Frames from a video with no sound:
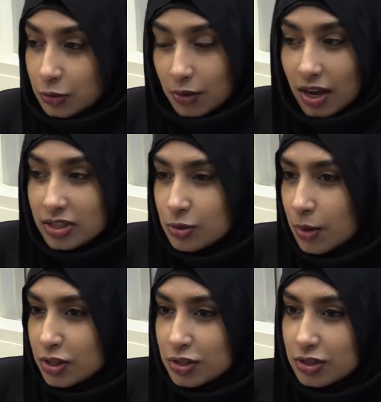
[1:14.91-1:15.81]
don't
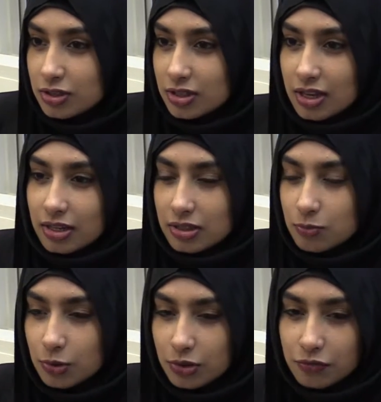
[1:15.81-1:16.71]
ask questions, and
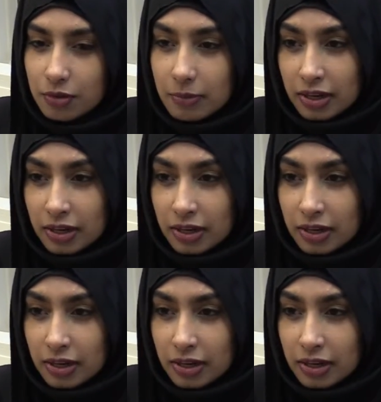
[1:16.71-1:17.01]
it's rooted from